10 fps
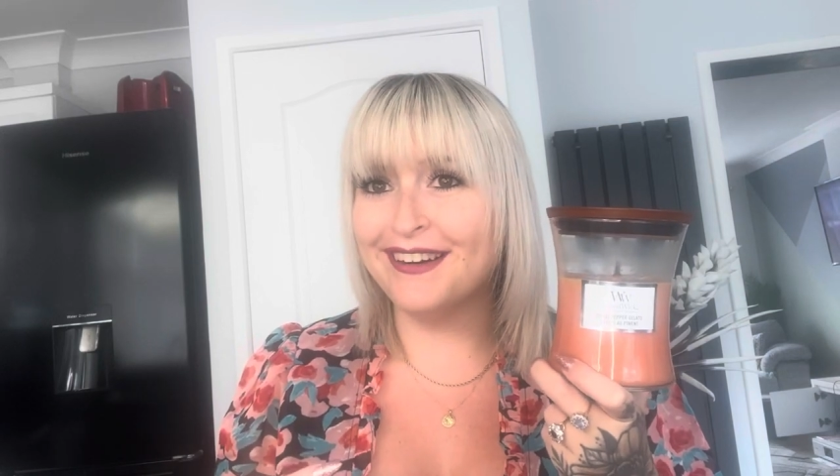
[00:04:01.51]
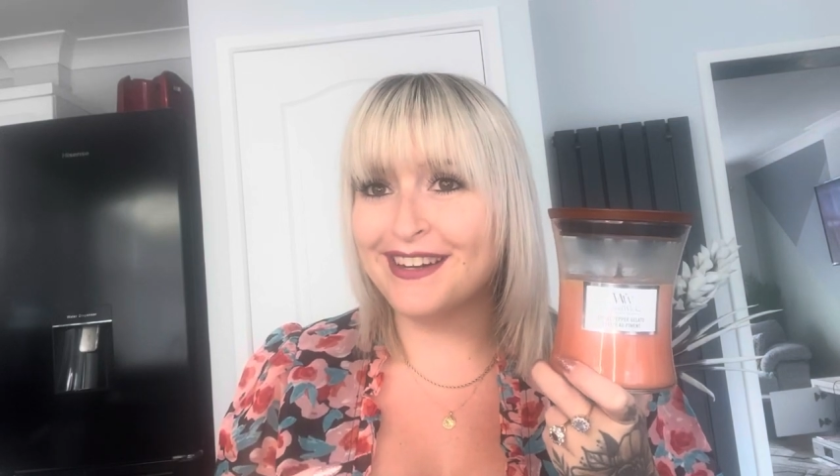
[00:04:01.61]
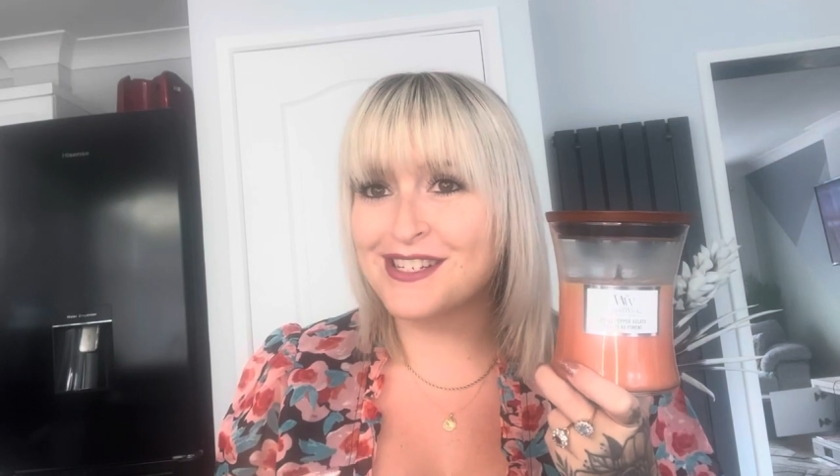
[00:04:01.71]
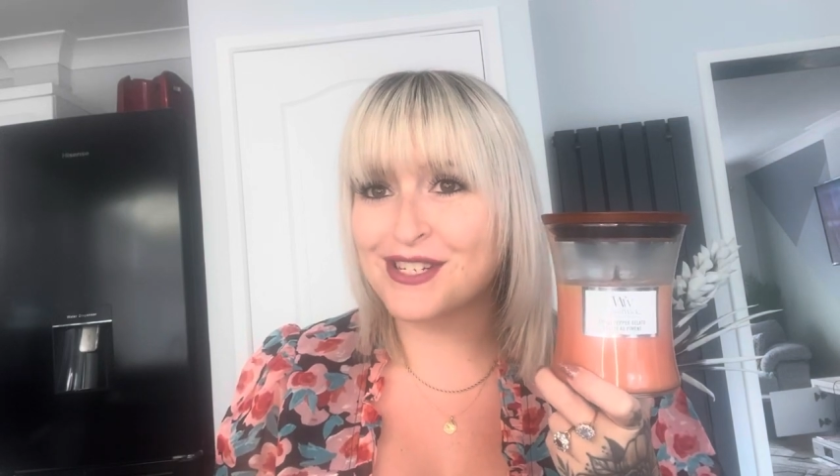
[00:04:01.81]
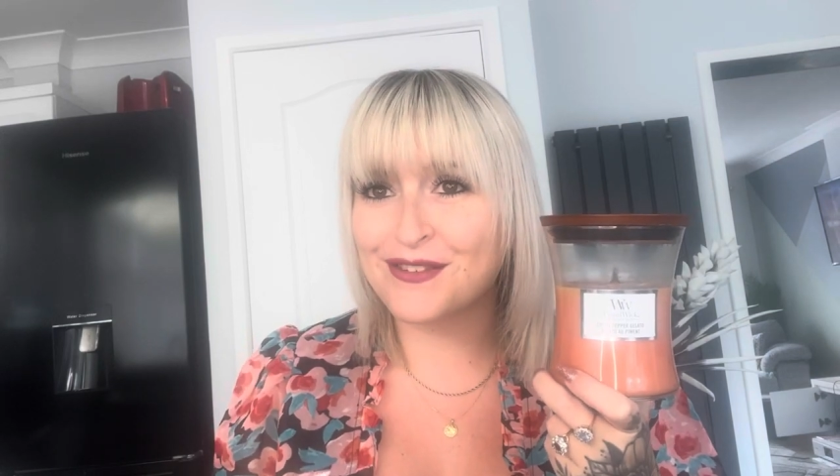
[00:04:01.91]

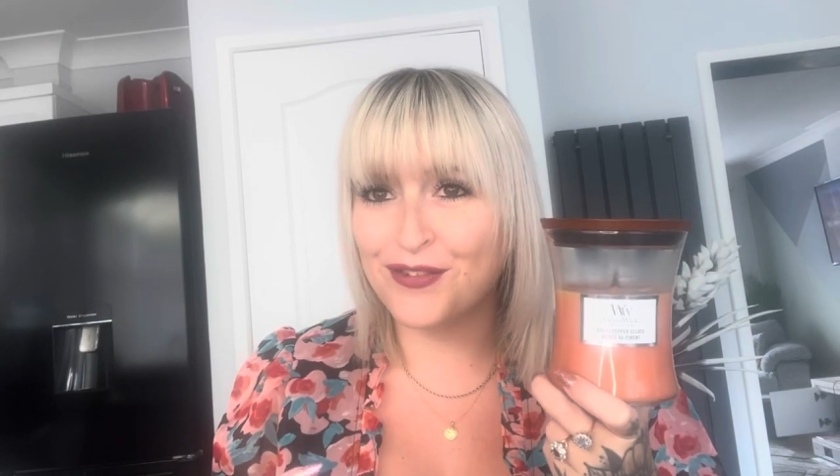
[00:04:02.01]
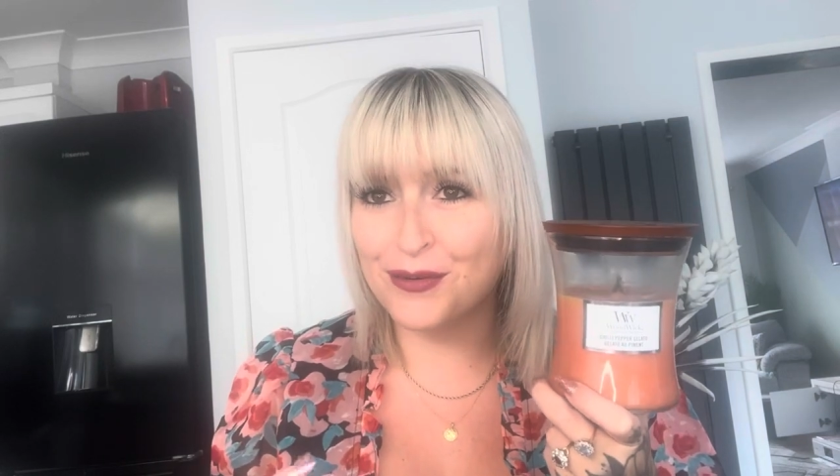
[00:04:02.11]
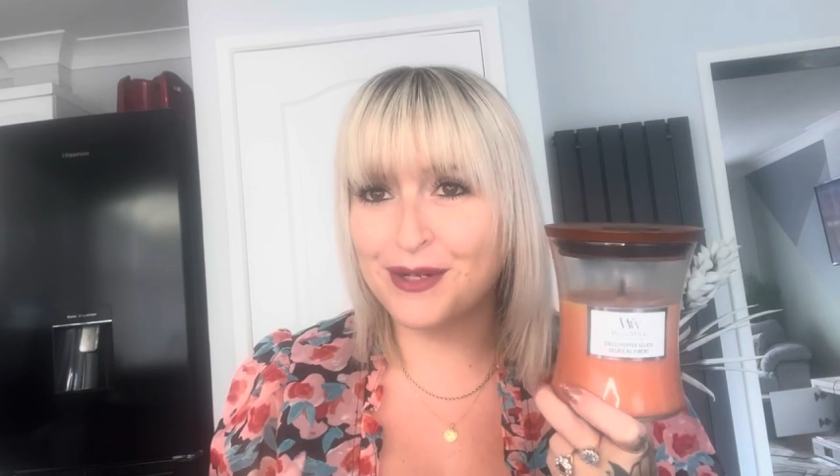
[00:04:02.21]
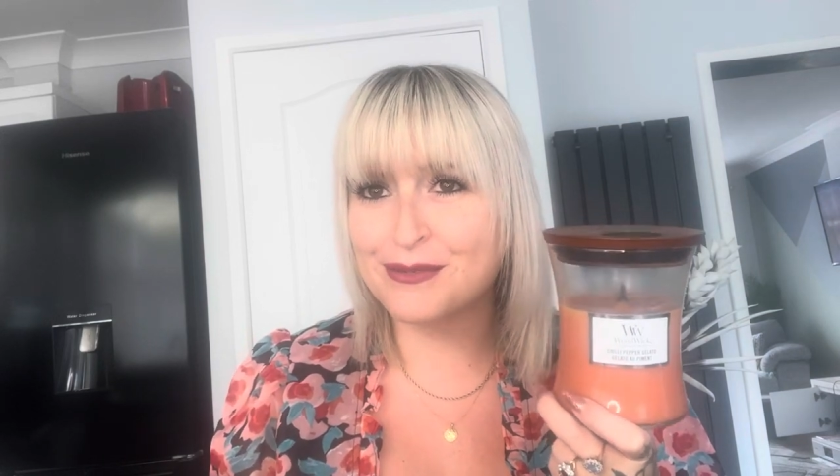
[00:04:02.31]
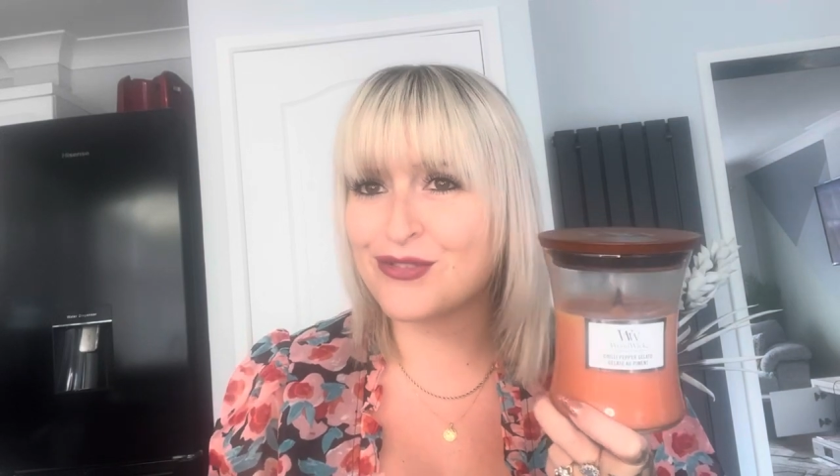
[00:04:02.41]
I just
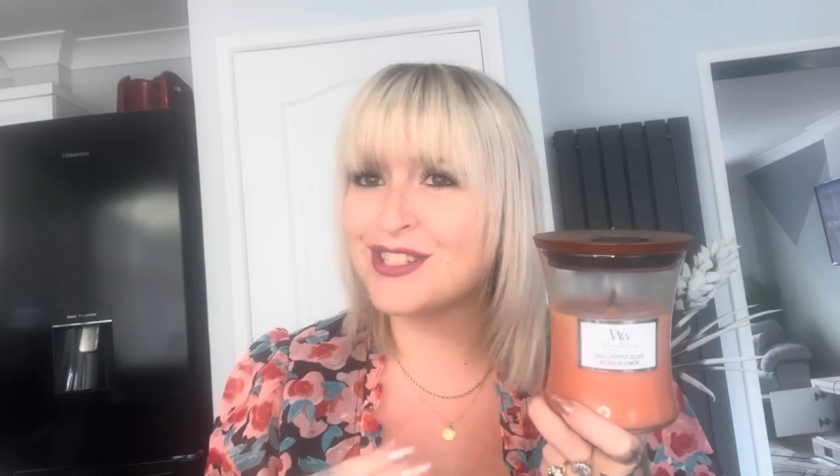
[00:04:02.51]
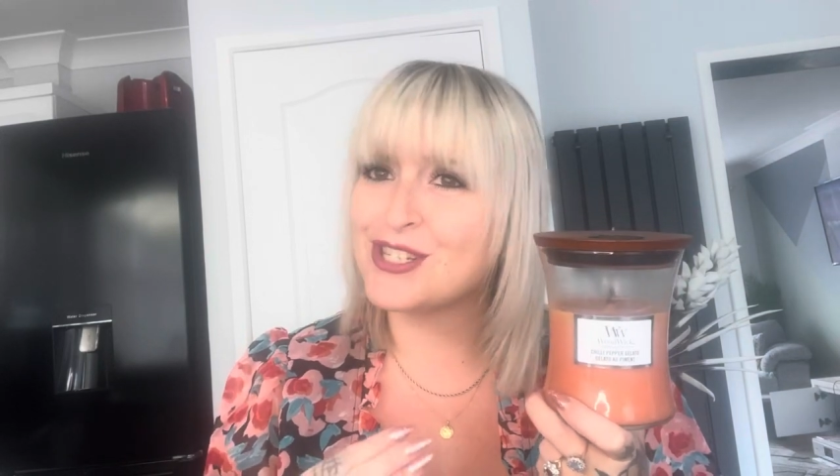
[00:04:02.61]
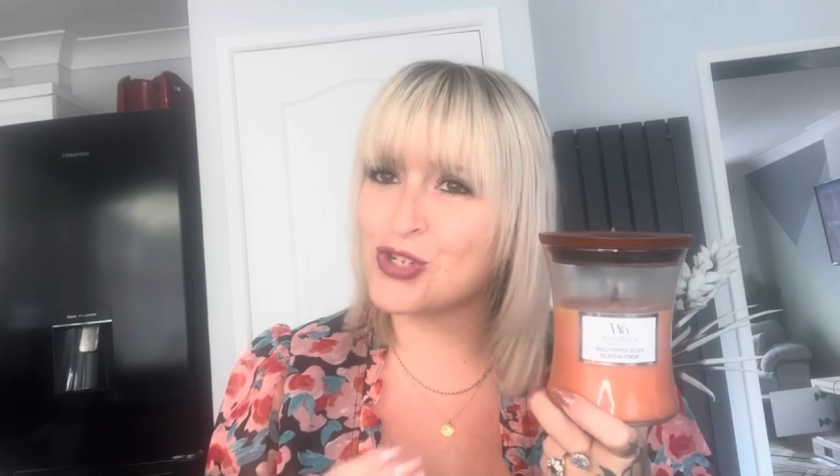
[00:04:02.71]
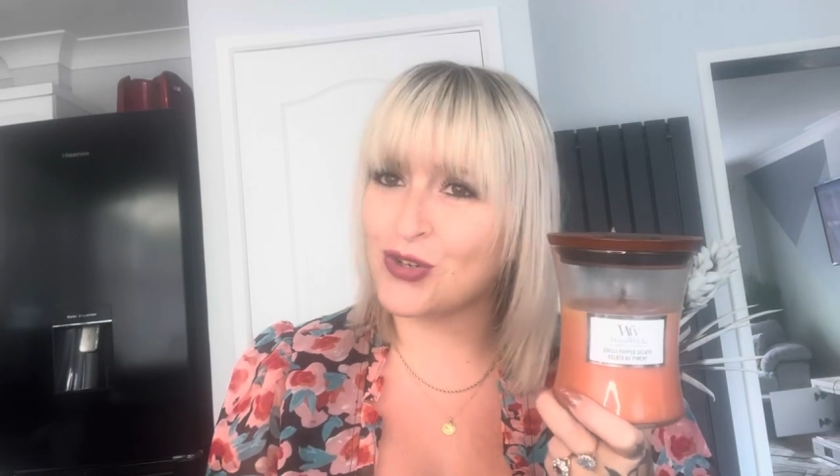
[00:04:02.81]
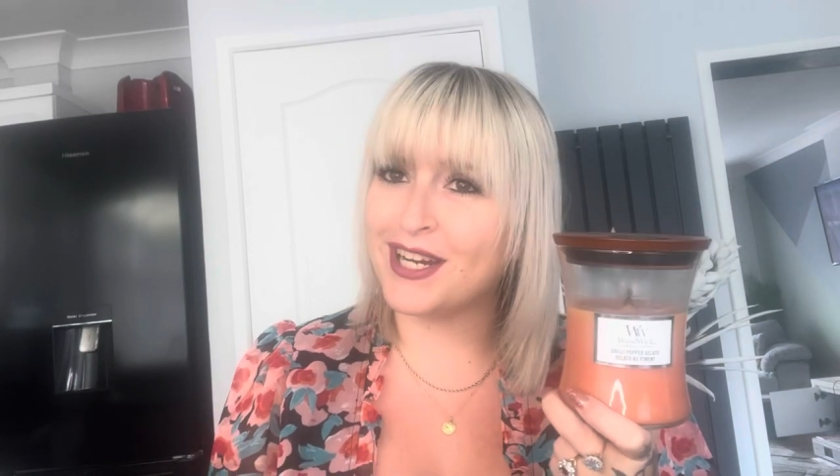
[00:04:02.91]
thought it was really
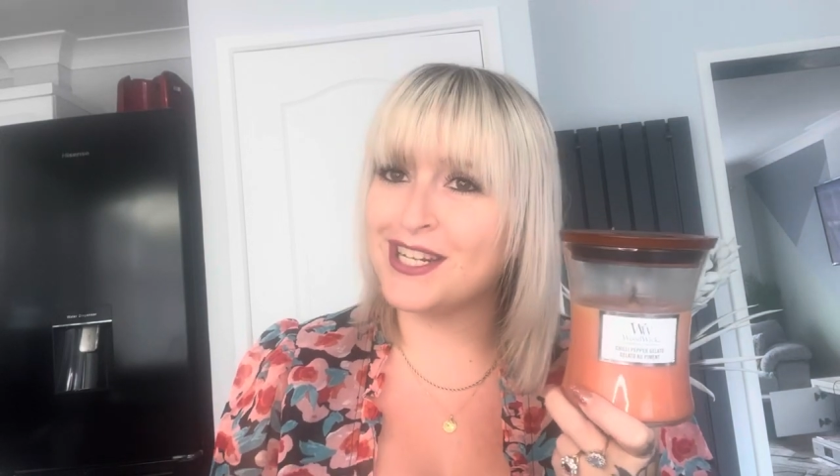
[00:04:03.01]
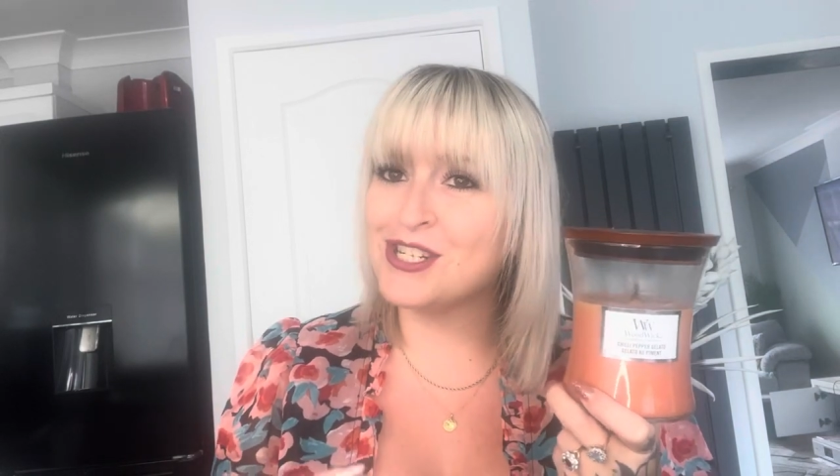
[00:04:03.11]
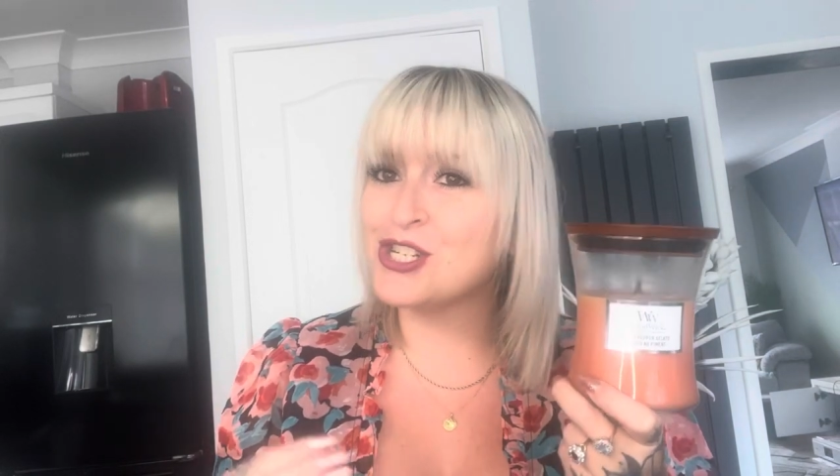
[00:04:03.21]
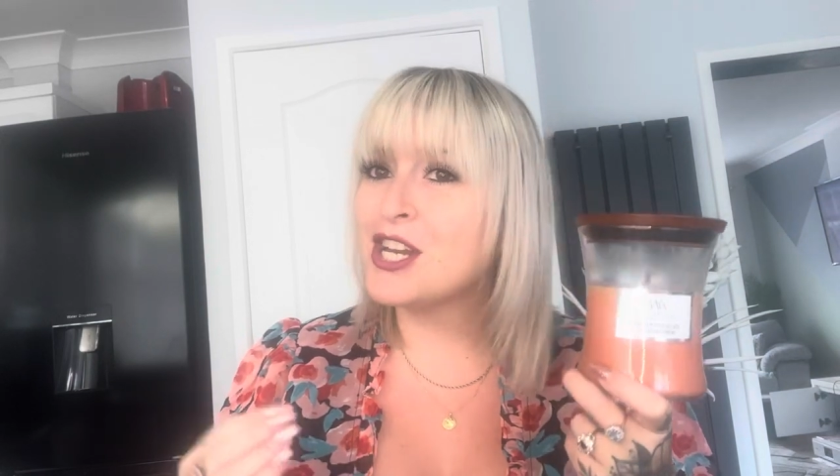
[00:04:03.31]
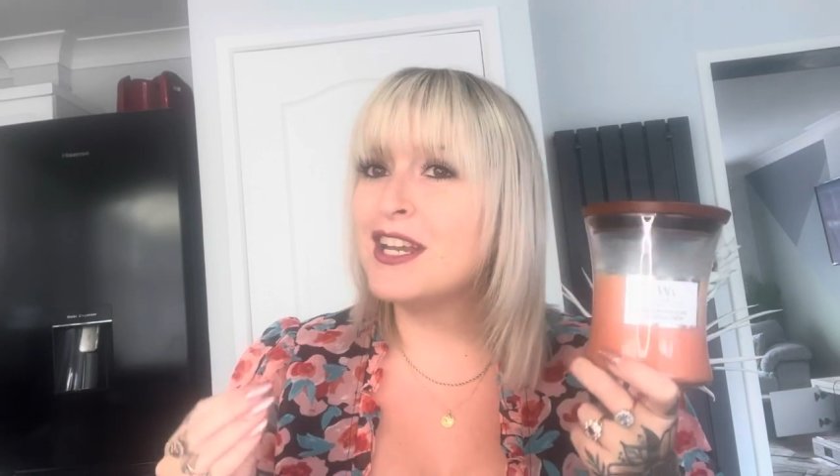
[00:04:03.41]

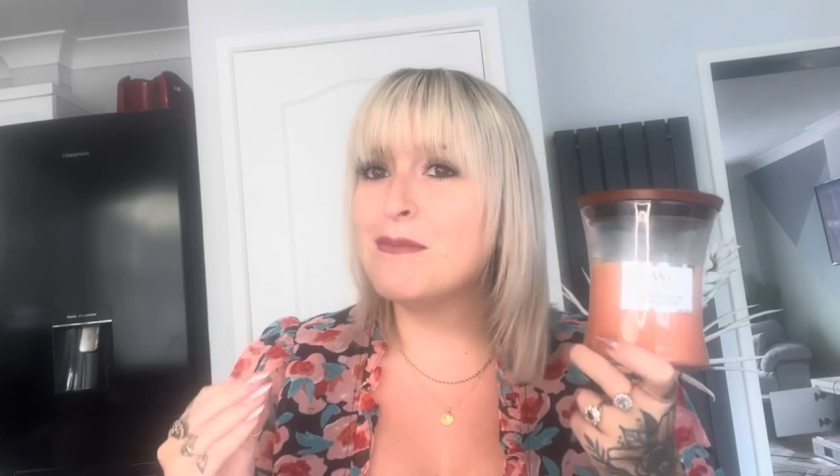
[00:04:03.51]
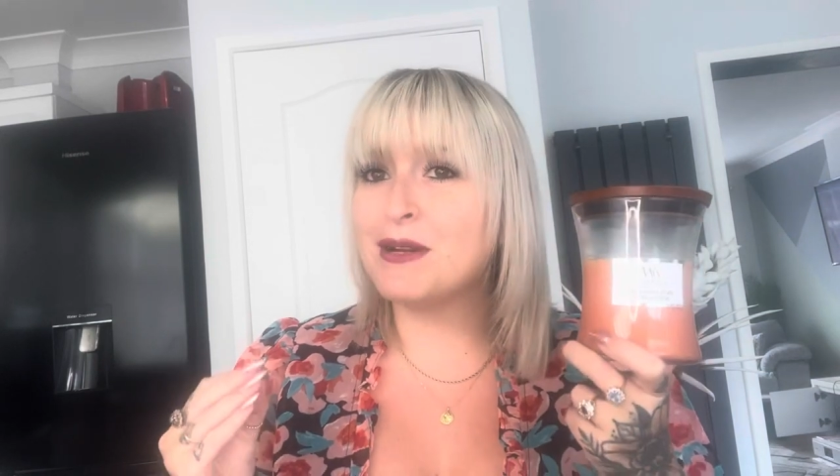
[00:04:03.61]
strange.